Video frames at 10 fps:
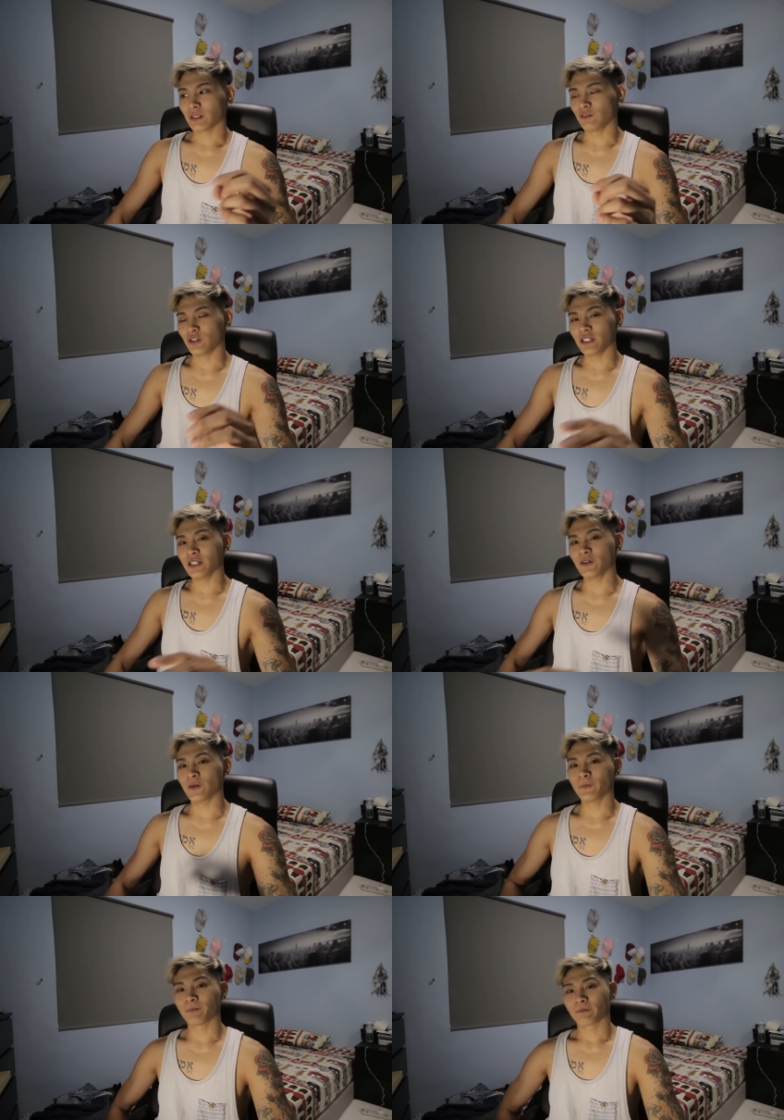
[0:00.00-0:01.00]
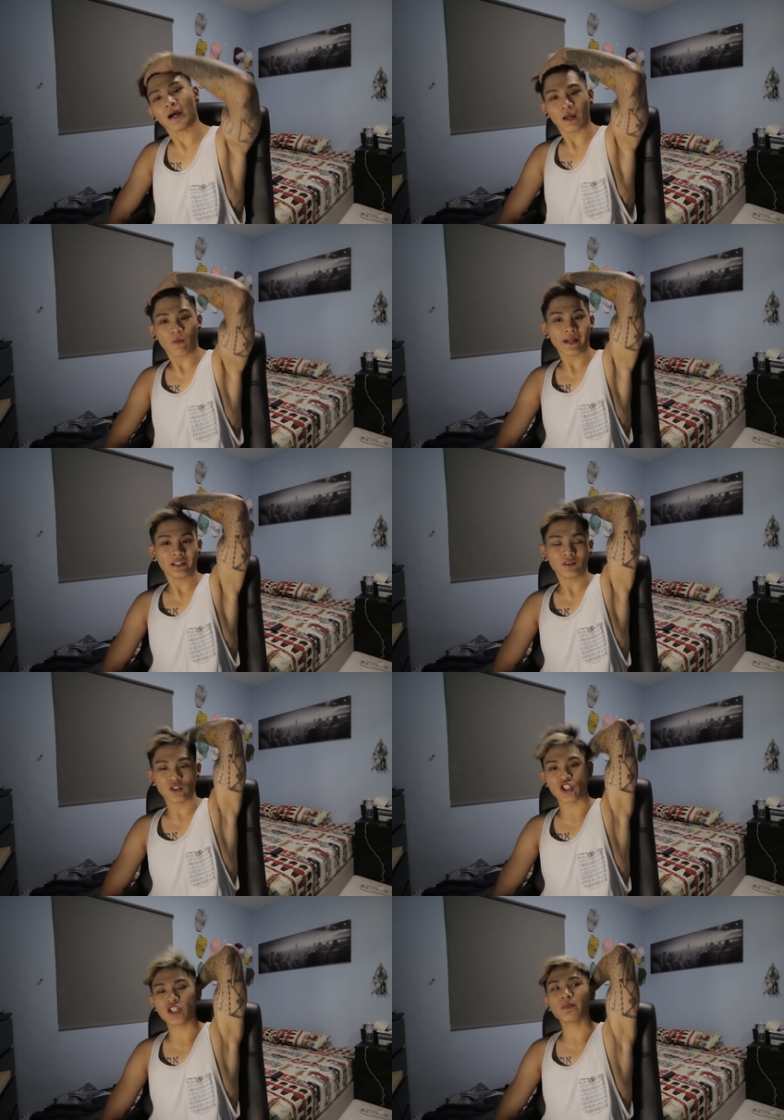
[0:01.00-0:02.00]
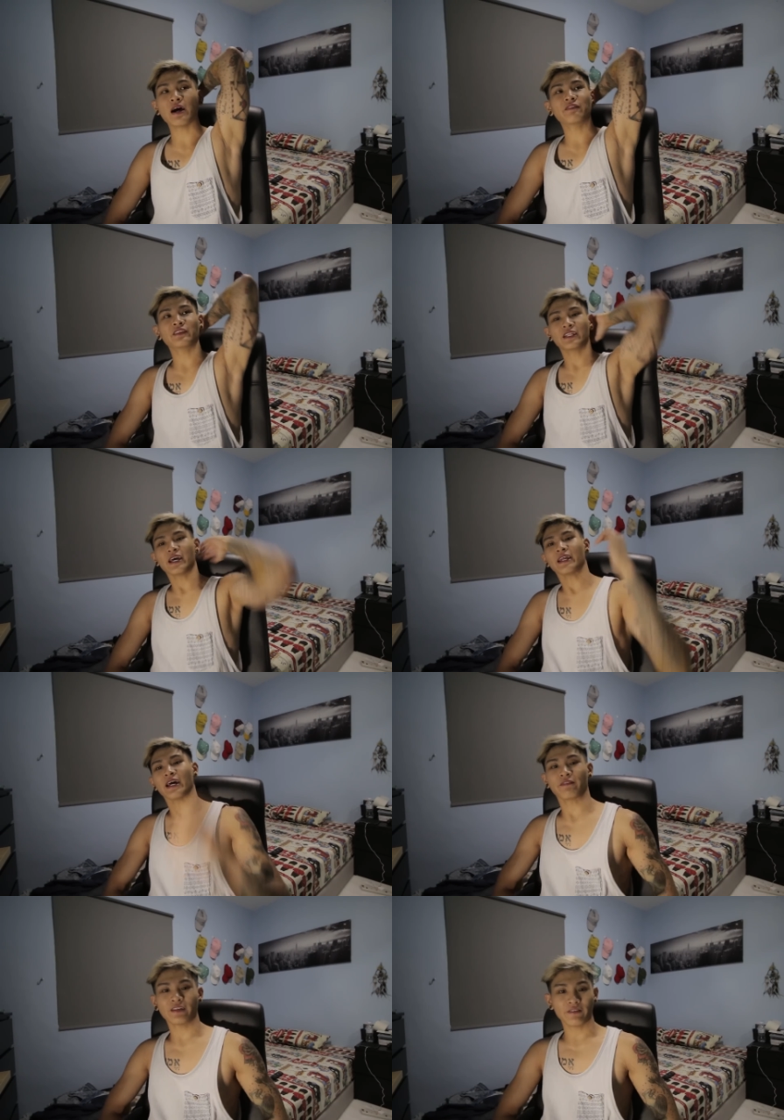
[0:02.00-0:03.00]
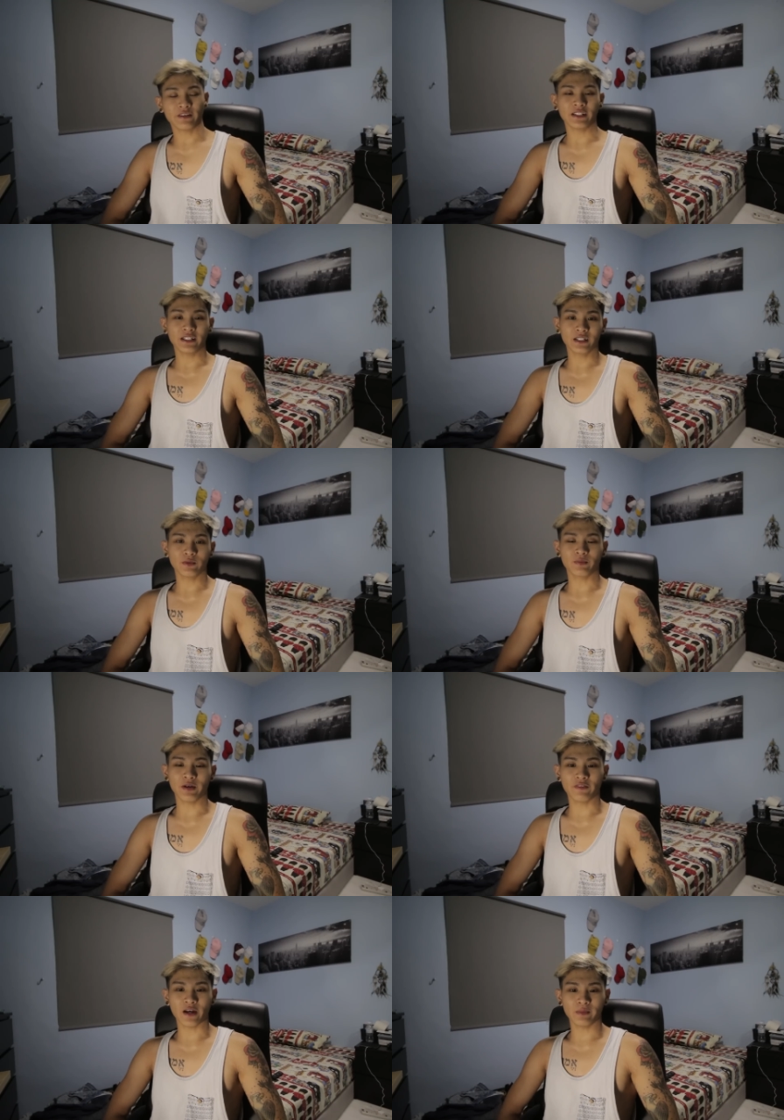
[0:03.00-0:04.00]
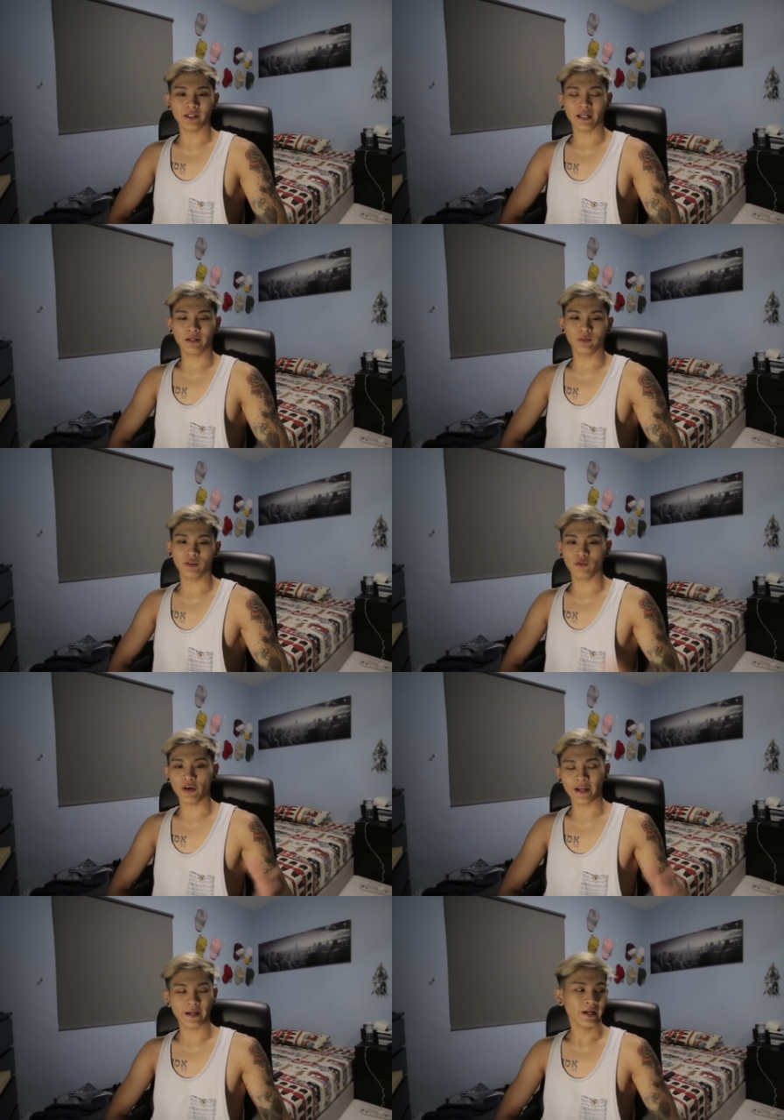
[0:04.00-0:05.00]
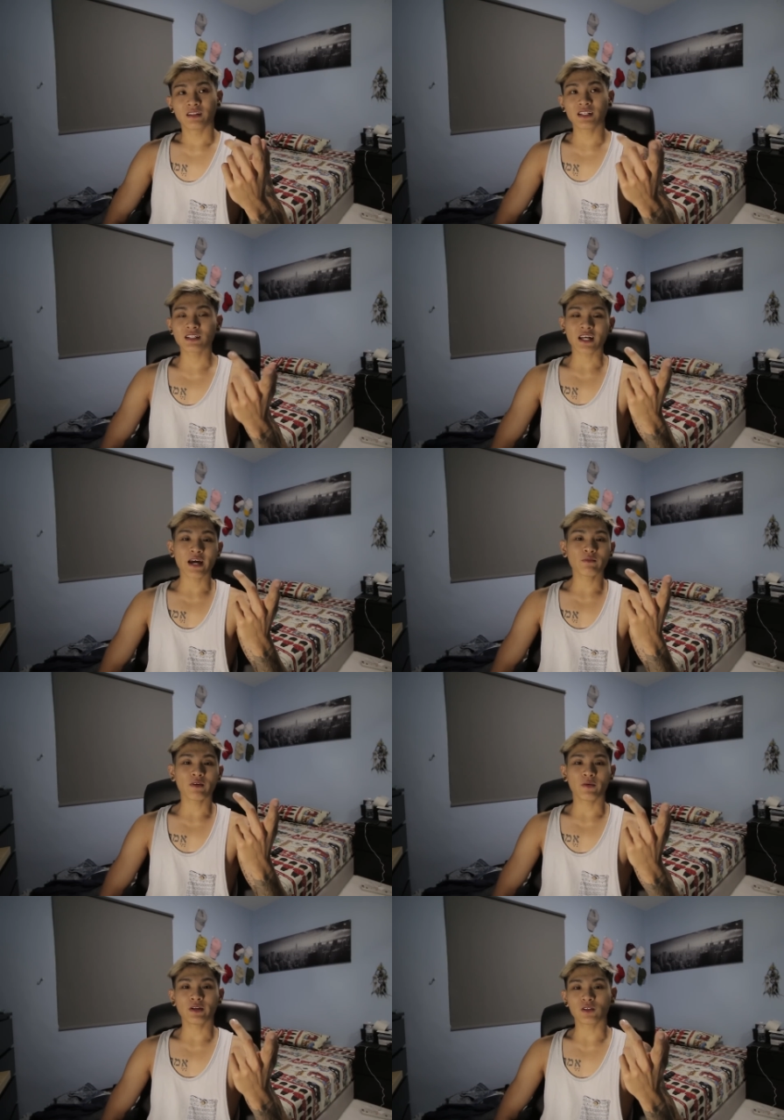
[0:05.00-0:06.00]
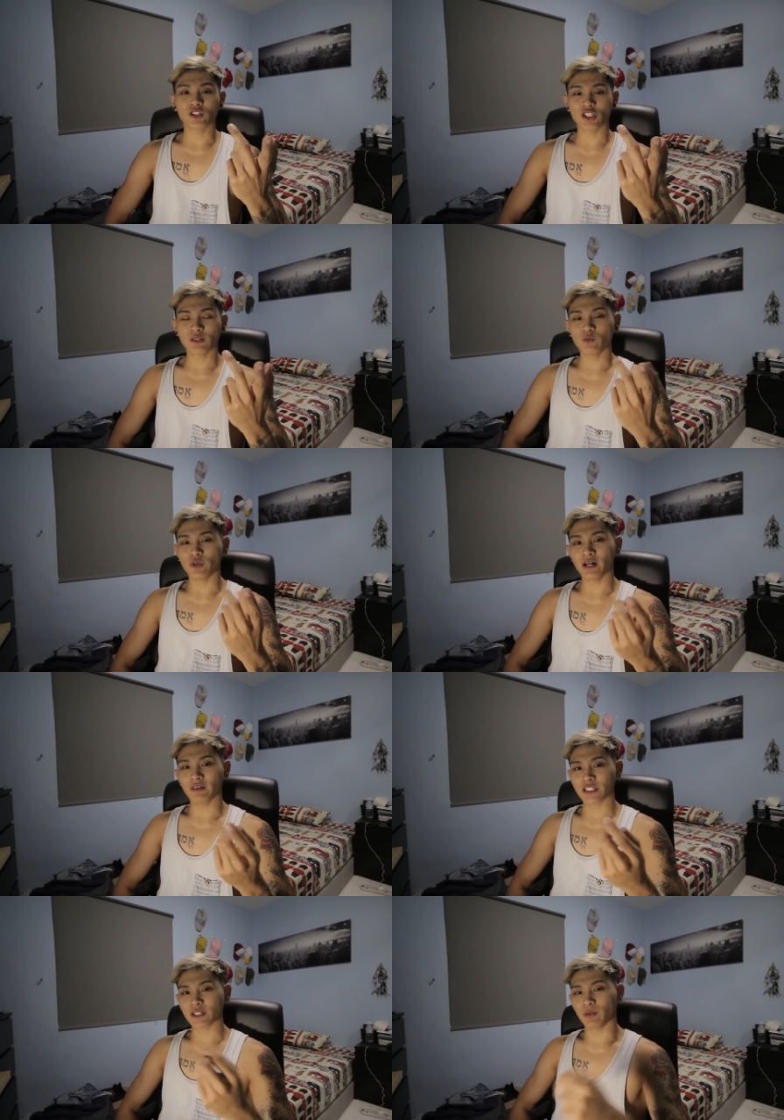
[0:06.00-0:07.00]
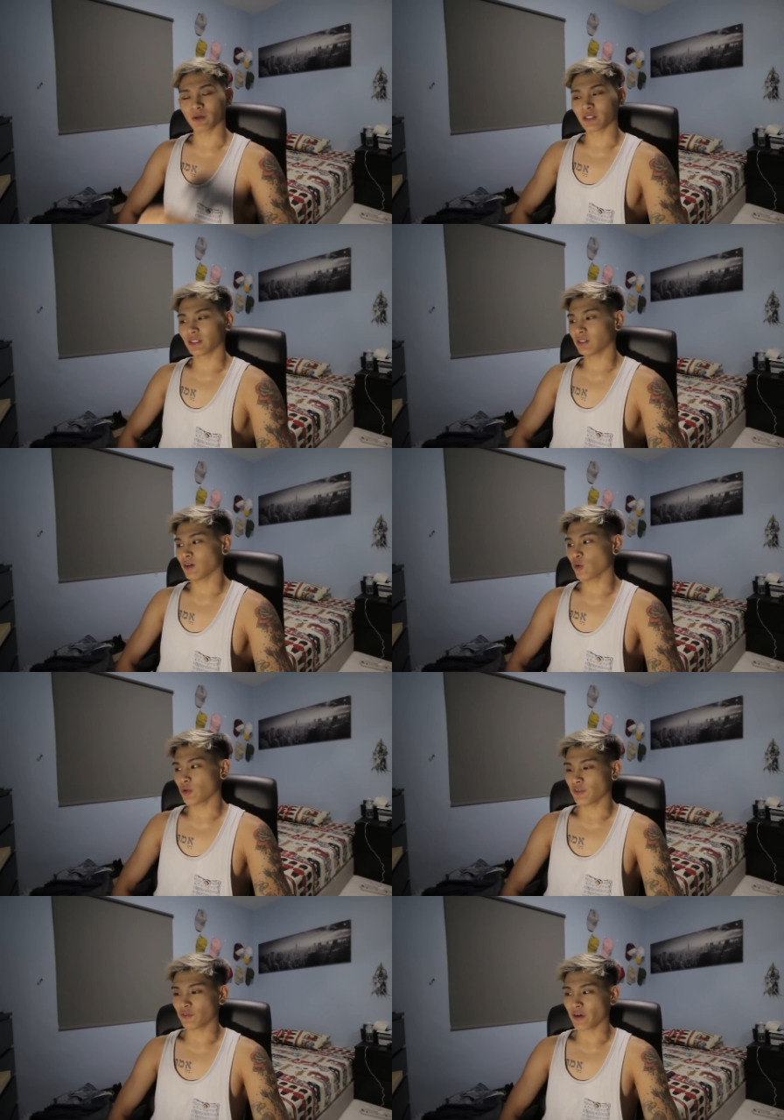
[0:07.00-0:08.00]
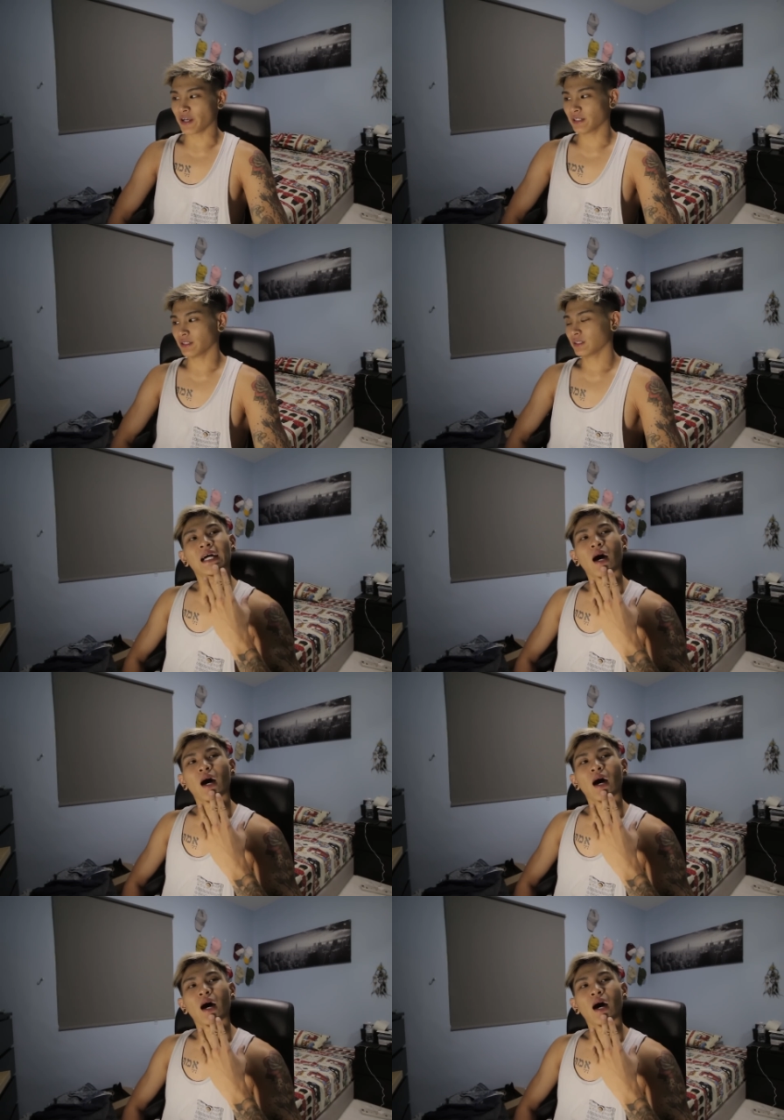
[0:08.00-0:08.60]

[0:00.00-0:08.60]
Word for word: if you didn't know. I went to gym after that, after having dinner with my family and with Ray. This time, I went to the gym without a supporter or with a friend.